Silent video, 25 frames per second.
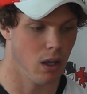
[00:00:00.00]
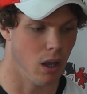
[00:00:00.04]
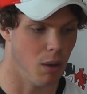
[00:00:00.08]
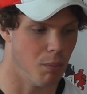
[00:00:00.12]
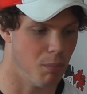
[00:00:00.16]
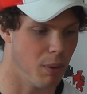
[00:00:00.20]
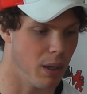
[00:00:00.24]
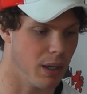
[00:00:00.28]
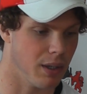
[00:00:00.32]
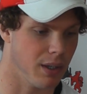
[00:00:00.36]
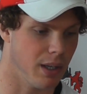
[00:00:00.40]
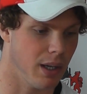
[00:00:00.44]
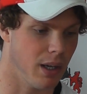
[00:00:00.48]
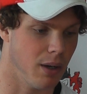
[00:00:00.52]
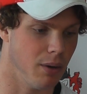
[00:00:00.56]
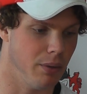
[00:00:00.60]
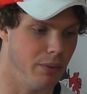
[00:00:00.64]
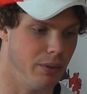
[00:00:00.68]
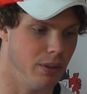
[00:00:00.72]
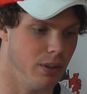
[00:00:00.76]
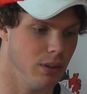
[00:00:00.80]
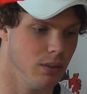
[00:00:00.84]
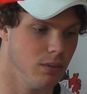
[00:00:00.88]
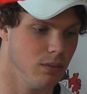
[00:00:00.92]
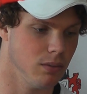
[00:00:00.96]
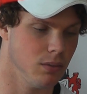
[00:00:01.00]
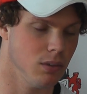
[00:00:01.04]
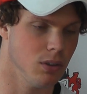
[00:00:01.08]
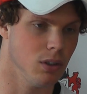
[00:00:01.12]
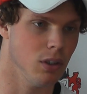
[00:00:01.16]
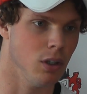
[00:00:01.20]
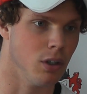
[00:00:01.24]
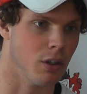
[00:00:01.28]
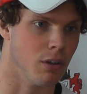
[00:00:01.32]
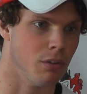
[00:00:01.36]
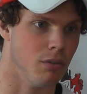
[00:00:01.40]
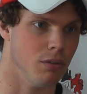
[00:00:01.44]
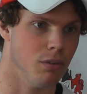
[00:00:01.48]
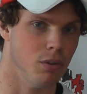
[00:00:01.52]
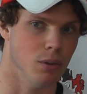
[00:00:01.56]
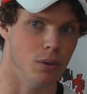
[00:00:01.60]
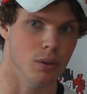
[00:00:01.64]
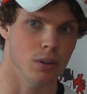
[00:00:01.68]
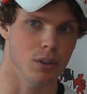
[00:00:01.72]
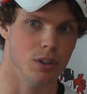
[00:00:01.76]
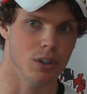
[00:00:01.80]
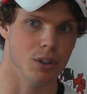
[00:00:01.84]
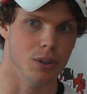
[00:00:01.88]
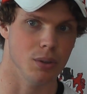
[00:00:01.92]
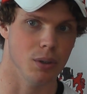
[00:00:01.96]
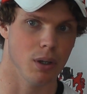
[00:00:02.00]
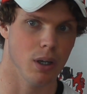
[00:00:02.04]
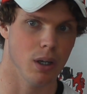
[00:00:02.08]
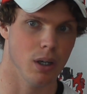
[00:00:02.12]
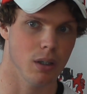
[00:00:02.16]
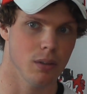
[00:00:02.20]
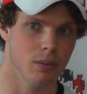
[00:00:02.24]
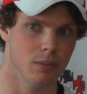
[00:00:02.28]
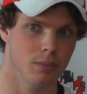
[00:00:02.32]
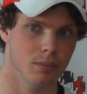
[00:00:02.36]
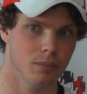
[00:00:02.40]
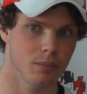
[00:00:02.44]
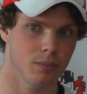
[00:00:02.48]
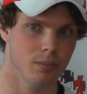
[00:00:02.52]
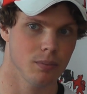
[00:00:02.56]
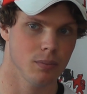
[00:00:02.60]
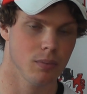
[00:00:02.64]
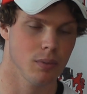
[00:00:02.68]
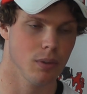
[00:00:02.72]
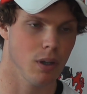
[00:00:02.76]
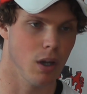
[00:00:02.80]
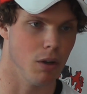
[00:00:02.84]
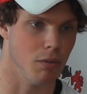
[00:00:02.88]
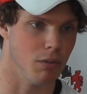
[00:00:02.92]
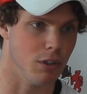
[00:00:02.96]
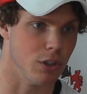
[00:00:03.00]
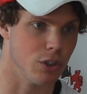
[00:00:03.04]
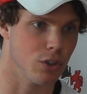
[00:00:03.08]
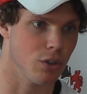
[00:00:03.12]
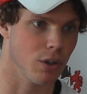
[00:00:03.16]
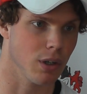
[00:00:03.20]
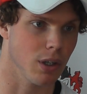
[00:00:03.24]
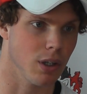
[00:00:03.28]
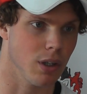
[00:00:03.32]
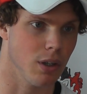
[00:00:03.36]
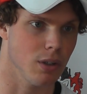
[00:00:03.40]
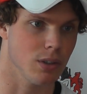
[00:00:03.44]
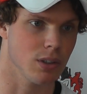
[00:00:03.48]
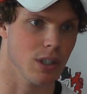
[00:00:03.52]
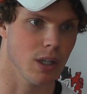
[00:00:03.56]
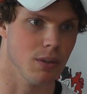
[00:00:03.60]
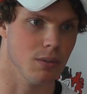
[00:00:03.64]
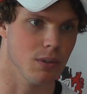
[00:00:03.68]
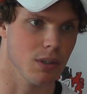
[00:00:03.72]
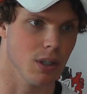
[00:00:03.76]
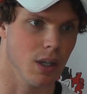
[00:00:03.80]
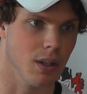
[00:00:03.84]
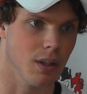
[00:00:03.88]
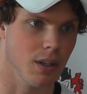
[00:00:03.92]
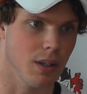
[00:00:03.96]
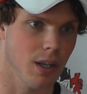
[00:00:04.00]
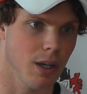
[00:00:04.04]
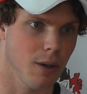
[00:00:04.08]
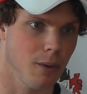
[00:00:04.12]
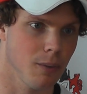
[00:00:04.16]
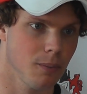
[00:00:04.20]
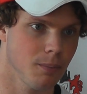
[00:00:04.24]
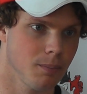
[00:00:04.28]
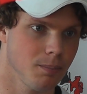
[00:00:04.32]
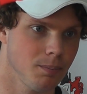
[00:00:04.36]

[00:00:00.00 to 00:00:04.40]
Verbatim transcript: I'm back now and looking forward to hopefully stringing those games together now.